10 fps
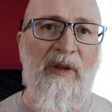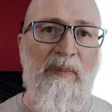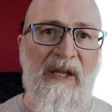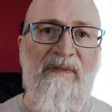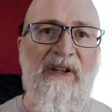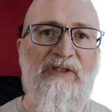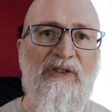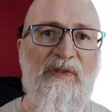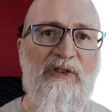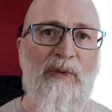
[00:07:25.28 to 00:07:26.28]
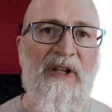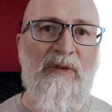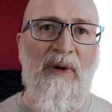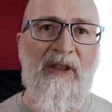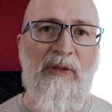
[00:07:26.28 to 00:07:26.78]
of the big features for
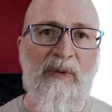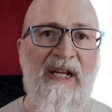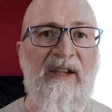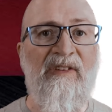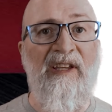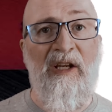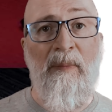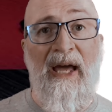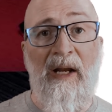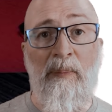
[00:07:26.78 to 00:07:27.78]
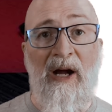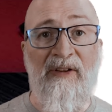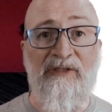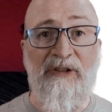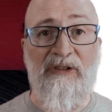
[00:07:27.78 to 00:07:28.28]
2023 is kinematic
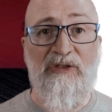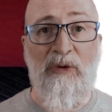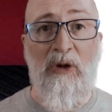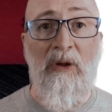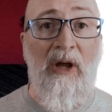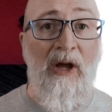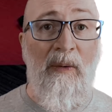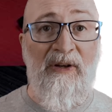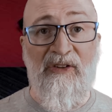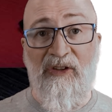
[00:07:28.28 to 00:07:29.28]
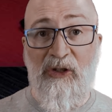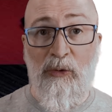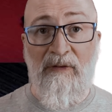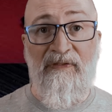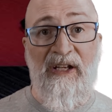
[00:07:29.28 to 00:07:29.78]
posture control, which is a
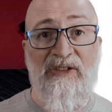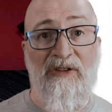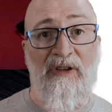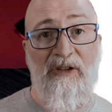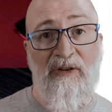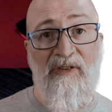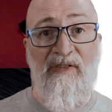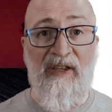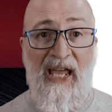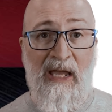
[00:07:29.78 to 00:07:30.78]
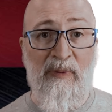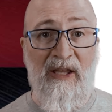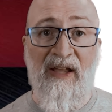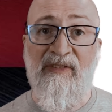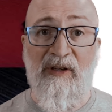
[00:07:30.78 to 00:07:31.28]
cool feature that uses the
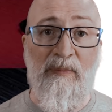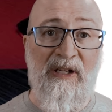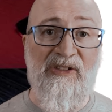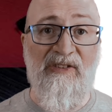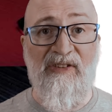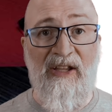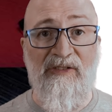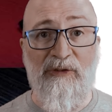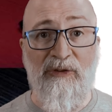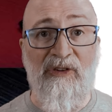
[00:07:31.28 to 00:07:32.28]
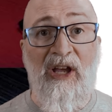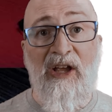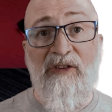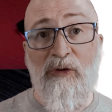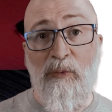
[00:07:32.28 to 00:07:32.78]
ABS and a bunch of sensors
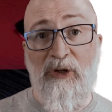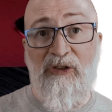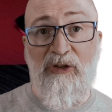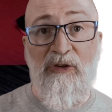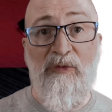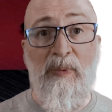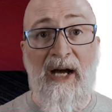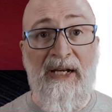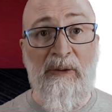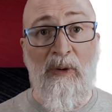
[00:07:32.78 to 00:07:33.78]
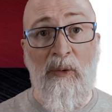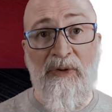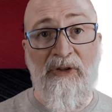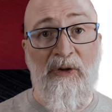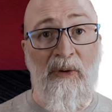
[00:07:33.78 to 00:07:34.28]
to reduce body roll when
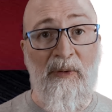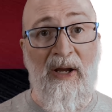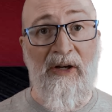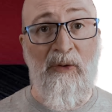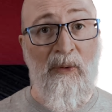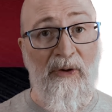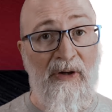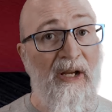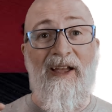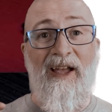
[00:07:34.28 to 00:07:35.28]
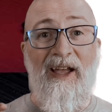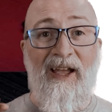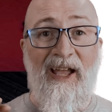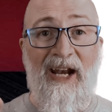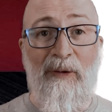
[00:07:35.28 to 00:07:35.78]
you're going around a corner.
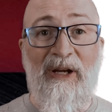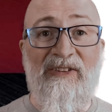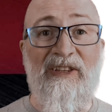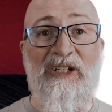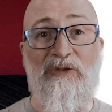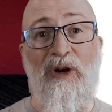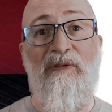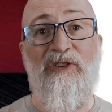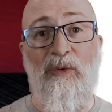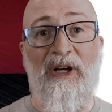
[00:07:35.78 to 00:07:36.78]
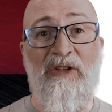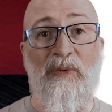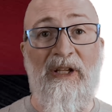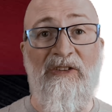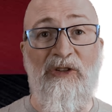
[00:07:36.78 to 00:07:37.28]
And I recently drove a
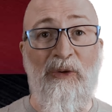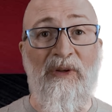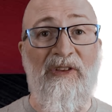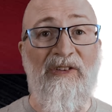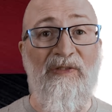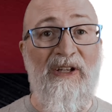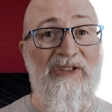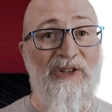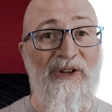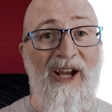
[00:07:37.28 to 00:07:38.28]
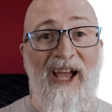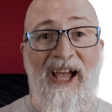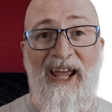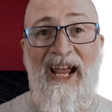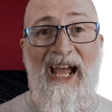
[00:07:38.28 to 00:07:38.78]
2022 with this feature,
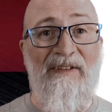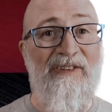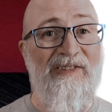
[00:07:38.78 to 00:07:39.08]
and I have to